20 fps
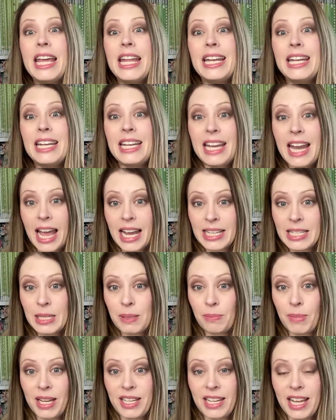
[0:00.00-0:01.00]

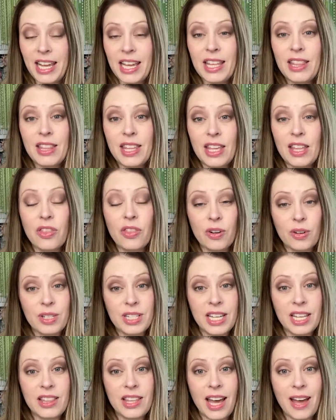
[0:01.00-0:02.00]
next Monday, the
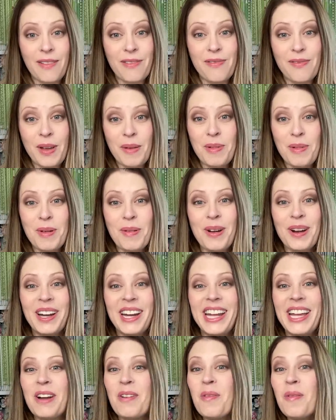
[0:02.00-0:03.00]
13th of
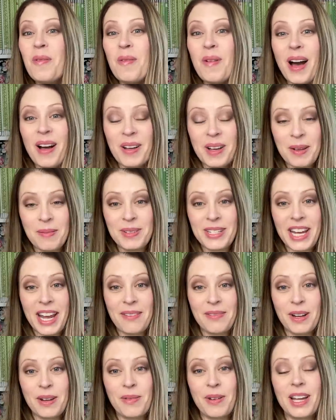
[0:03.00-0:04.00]
February. Welcome to
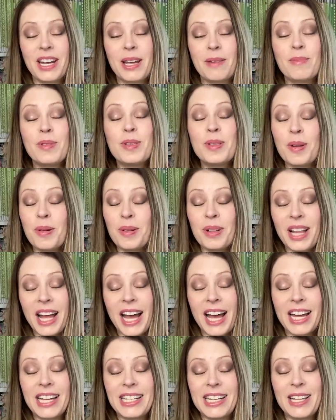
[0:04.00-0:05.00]
everyone. I'm so
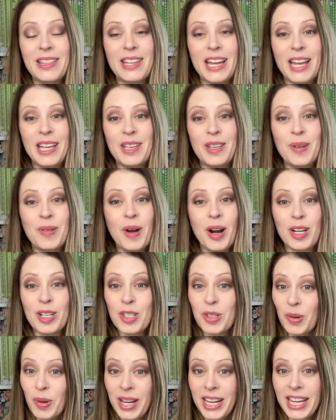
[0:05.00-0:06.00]
glad that you are
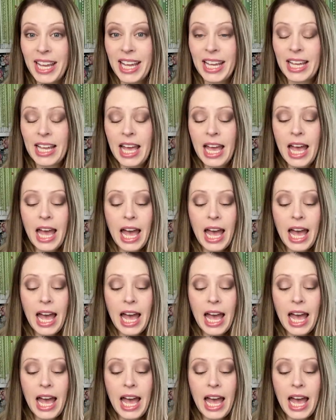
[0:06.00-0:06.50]
joining.